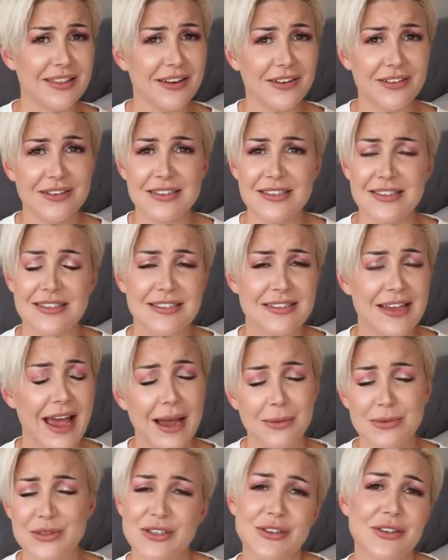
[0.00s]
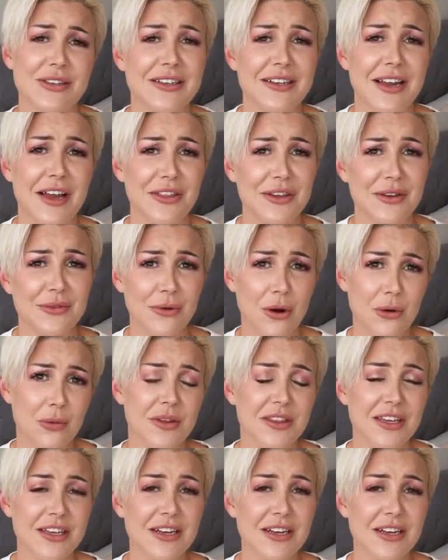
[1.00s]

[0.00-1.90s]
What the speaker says: There is absolutely nothing wrong with